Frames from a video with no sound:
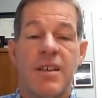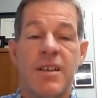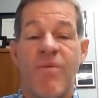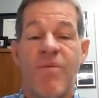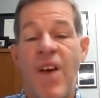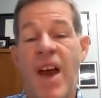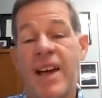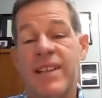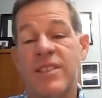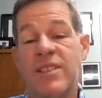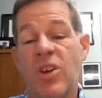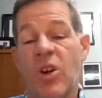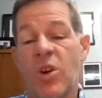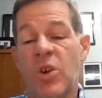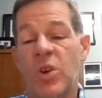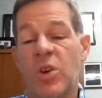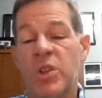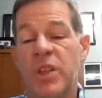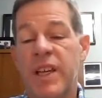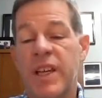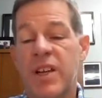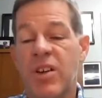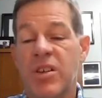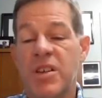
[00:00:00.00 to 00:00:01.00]
In fact,
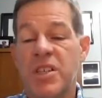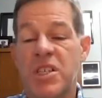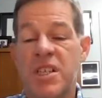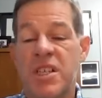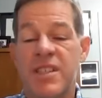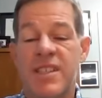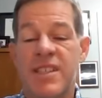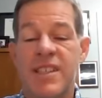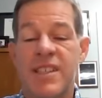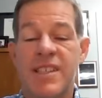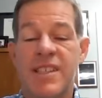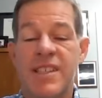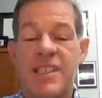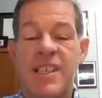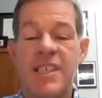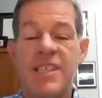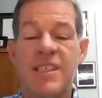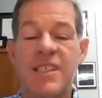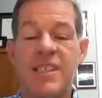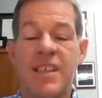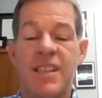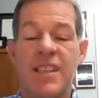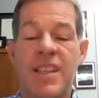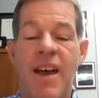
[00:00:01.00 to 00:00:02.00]
early Christians
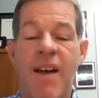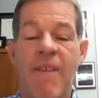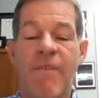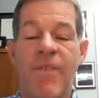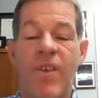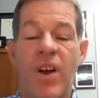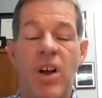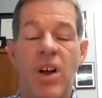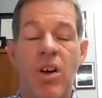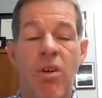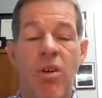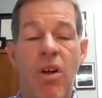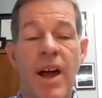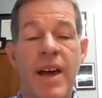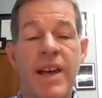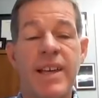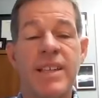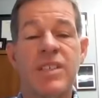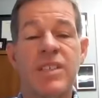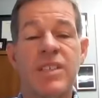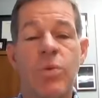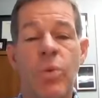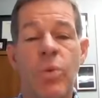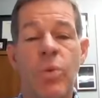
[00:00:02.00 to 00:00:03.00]
insisted that for
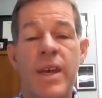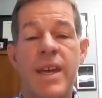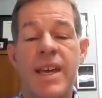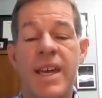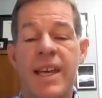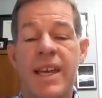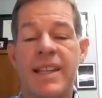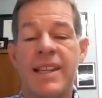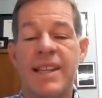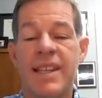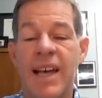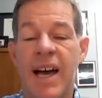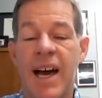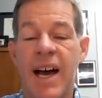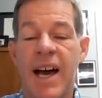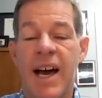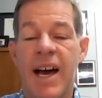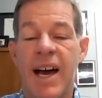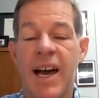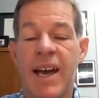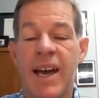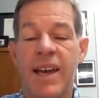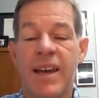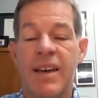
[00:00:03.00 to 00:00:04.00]
Christ we can
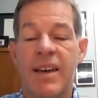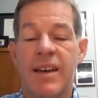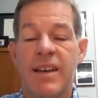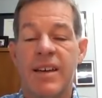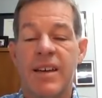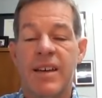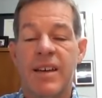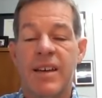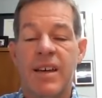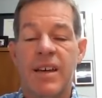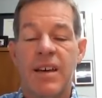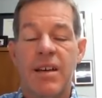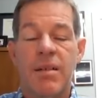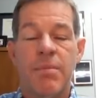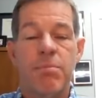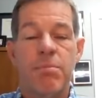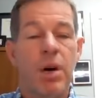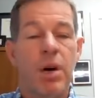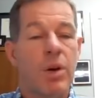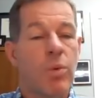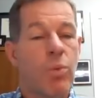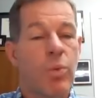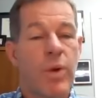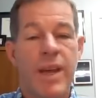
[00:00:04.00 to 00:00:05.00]
die,
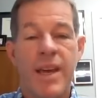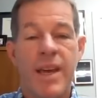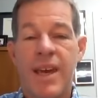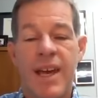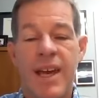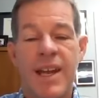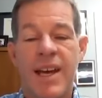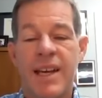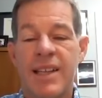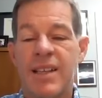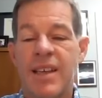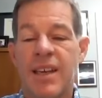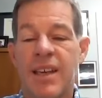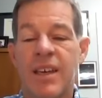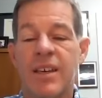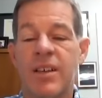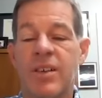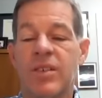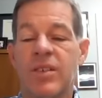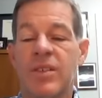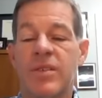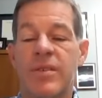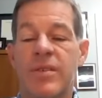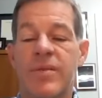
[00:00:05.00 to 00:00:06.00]
but we cannot
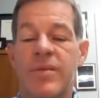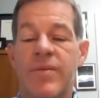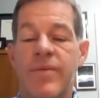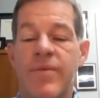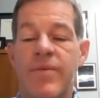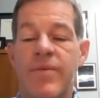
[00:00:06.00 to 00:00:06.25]
kill.